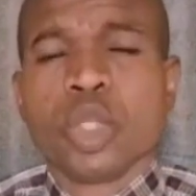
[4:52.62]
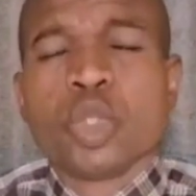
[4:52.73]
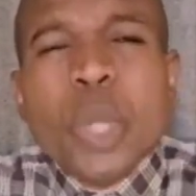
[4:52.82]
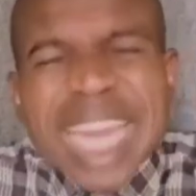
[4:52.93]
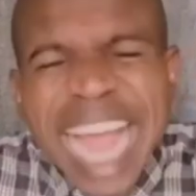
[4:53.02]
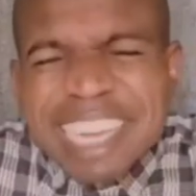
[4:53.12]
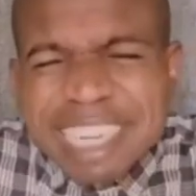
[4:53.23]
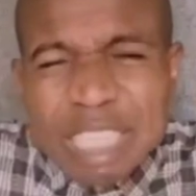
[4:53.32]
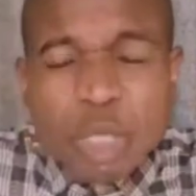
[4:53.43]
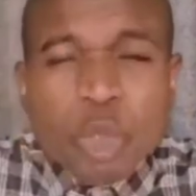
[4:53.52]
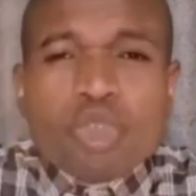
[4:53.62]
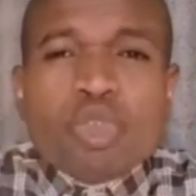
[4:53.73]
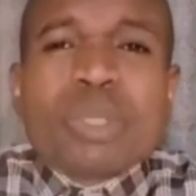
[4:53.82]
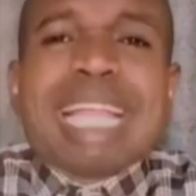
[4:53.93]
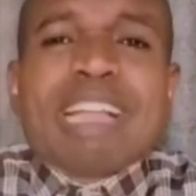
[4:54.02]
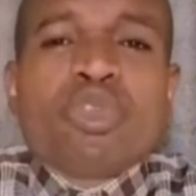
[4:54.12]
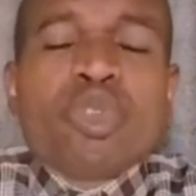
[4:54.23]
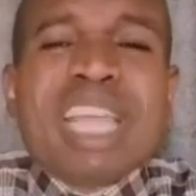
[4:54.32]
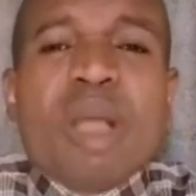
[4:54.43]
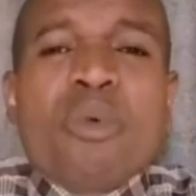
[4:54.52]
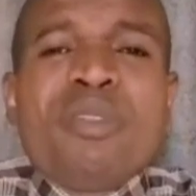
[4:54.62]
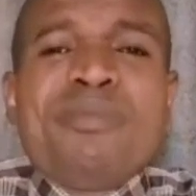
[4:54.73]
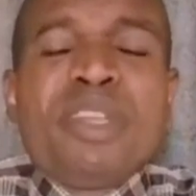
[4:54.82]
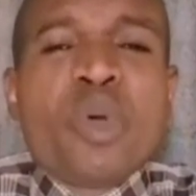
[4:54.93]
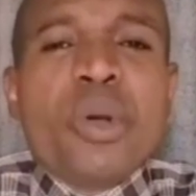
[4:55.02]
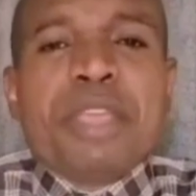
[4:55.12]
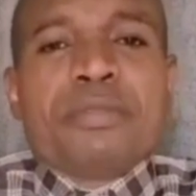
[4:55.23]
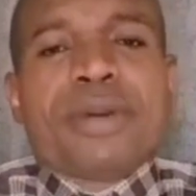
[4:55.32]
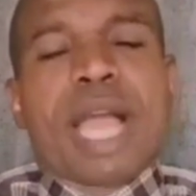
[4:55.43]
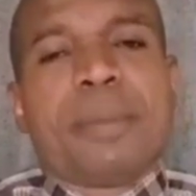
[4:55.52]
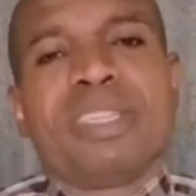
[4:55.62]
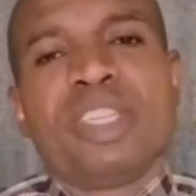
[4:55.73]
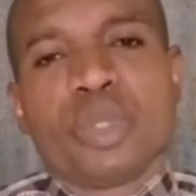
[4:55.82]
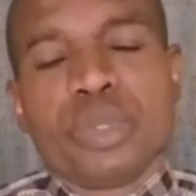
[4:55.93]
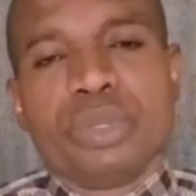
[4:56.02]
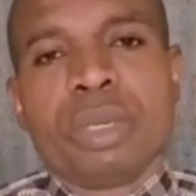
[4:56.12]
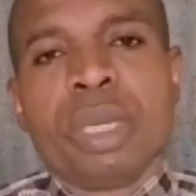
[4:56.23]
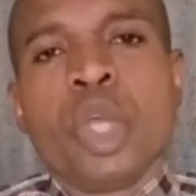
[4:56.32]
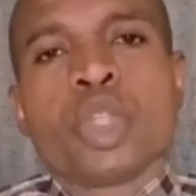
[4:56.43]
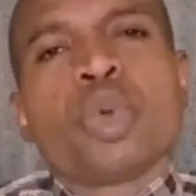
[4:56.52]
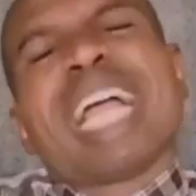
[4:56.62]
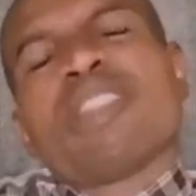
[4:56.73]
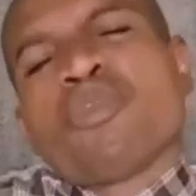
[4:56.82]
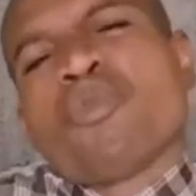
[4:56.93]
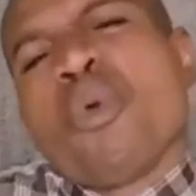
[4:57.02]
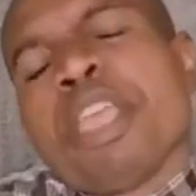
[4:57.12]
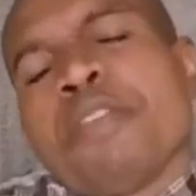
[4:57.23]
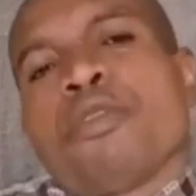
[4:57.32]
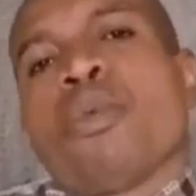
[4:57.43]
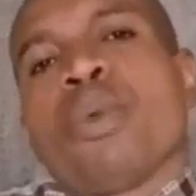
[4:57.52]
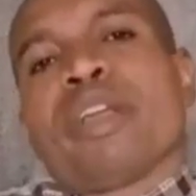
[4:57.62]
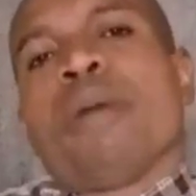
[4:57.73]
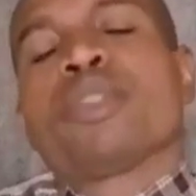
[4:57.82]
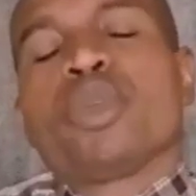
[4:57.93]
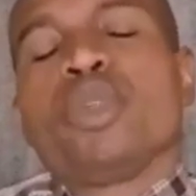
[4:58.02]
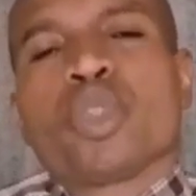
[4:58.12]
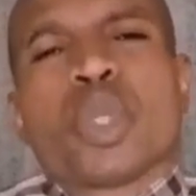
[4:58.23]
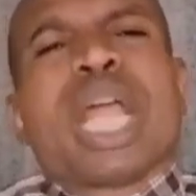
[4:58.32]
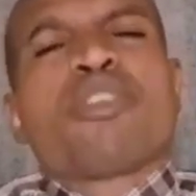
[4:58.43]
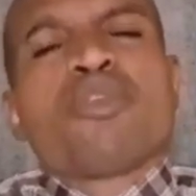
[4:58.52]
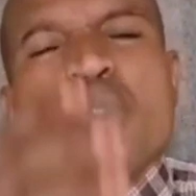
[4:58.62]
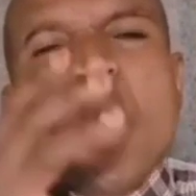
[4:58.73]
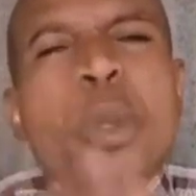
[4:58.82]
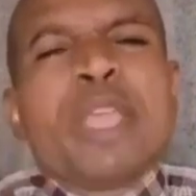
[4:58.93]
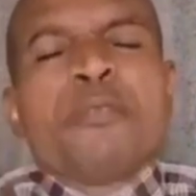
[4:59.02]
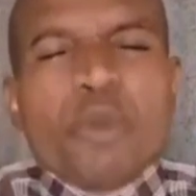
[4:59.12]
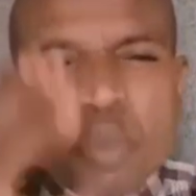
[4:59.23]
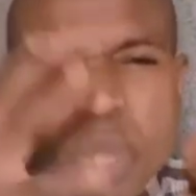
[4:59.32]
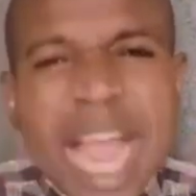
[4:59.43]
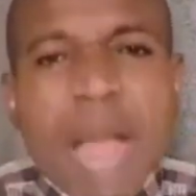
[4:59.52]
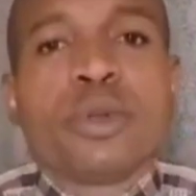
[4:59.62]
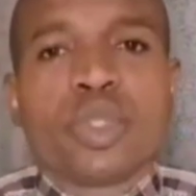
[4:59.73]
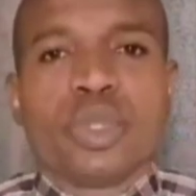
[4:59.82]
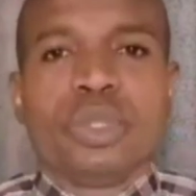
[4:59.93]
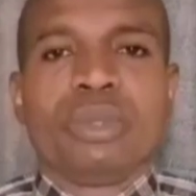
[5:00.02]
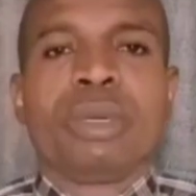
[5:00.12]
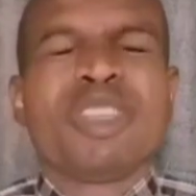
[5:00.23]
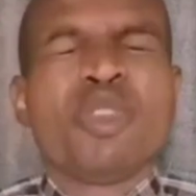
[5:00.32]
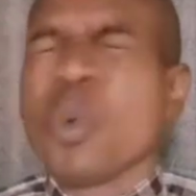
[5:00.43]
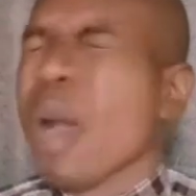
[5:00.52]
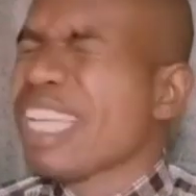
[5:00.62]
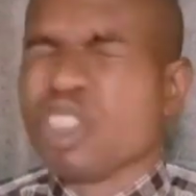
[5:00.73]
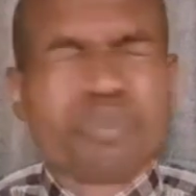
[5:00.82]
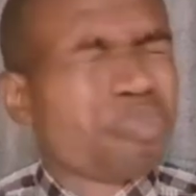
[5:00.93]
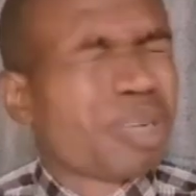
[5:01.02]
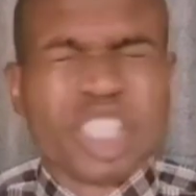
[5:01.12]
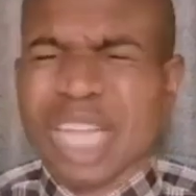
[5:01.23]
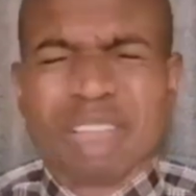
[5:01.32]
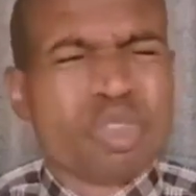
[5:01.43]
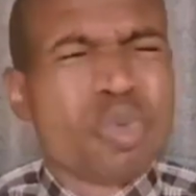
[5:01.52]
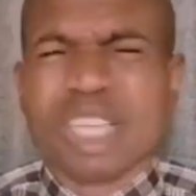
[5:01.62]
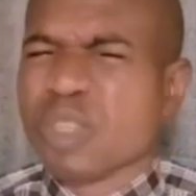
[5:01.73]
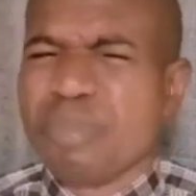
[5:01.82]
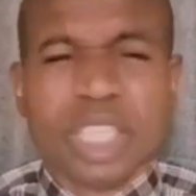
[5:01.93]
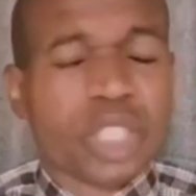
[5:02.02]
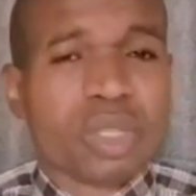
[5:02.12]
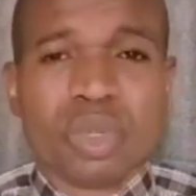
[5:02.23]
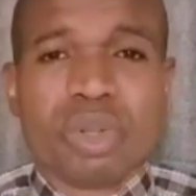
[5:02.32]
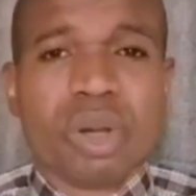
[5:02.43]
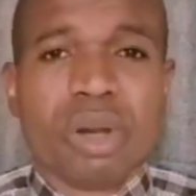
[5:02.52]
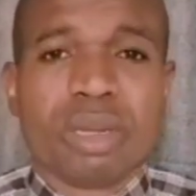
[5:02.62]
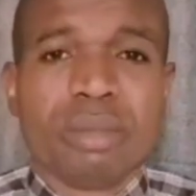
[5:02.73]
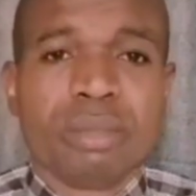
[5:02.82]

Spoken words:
to carry you so that you, there will be no evil happening to you, so that no evil will come to you, so that no evil will happen to you. You are special. You are special to God.